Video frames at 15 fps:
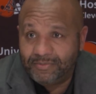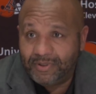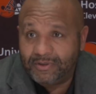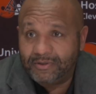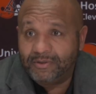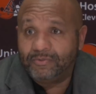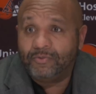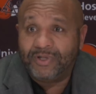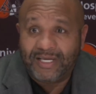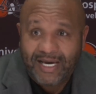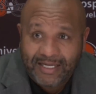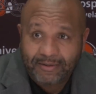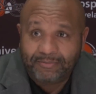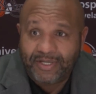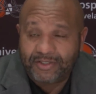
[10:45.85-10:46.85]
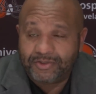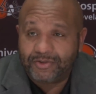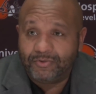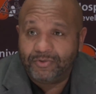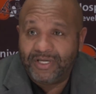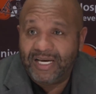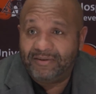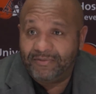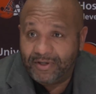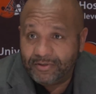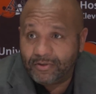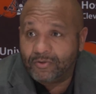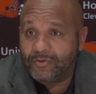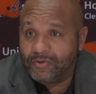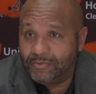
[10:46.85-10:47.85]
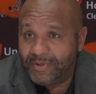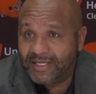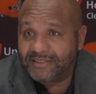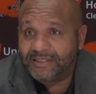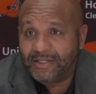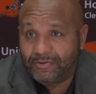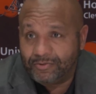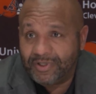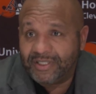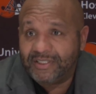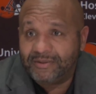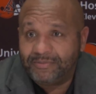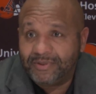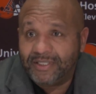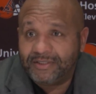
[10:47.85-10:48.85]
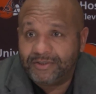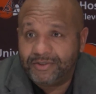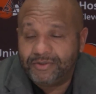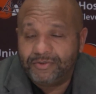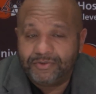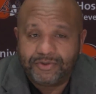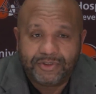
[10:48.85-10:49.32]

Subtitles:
but we got to make sure we have other quarterbacks that are ready to play too.